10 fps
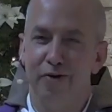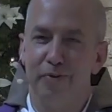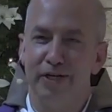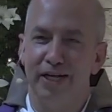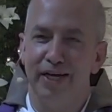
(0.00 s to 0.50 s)

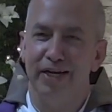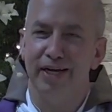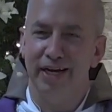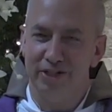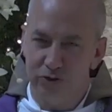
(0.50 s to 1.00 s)
era el
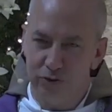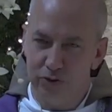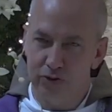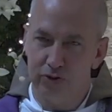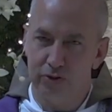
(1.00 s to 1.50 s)
nombre
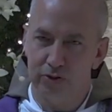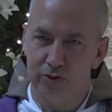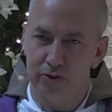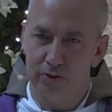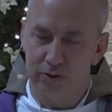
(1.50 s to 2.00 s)
de
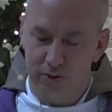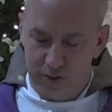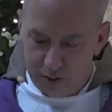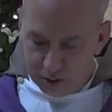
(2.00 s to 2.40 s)
Jesús.